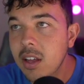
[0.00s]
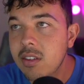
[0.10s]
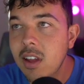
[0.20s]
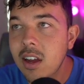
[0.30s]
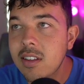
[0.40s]

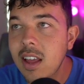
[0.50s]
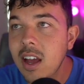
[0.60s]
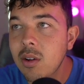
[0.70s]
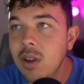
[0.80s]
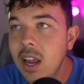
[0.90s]
Stock
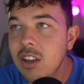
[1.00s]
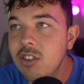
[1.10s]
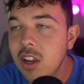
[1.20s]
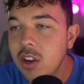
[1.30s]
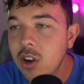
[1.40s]
down,
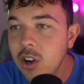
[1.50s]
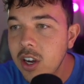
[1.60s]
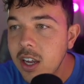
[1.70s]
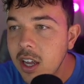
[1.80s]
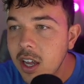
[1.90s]
AJ
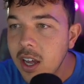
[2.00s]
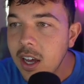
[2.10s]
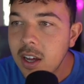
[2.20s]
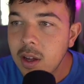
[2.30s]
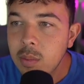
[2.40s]

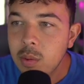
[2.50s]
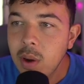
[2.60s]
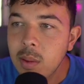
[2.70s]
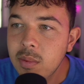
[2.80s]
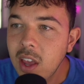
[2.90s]
Akuri. The
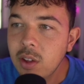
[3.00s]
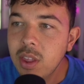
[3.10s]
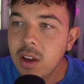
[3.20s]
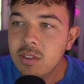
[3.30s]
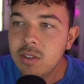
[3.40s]
Rams
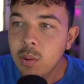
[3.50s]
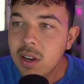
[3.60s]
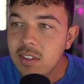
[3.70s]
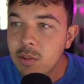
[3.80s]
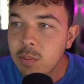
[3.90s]
held out
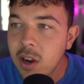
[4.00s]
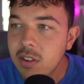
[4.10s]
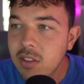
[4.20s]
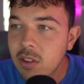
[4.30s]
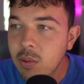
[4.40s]
26
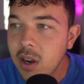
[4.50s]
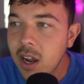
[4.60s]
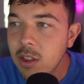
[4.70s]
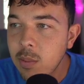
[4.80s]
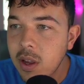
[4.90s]
players in this one,
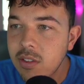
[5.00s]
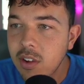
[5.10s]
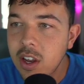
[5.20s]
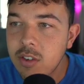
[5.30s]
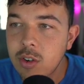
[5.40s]
either because
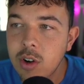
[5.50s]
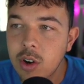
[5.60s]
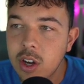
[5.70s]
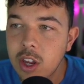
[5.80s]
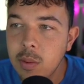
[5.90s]
they're injured
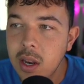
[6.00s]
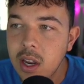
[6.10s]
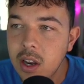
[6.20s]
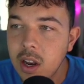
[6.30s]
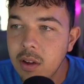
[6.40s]
or
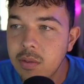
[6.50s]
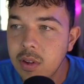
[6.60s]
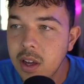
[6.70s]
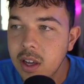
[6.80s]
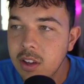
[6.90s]
accumulated enough
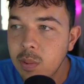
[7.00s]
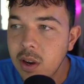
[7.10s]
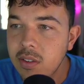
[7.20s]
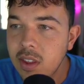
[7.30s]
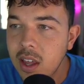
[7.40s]

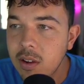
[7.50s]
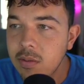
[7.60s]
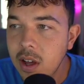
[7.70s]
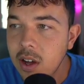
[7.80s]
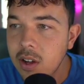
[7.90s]
experience in the
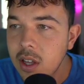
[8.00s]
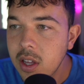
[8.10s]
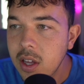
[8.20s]
NFL.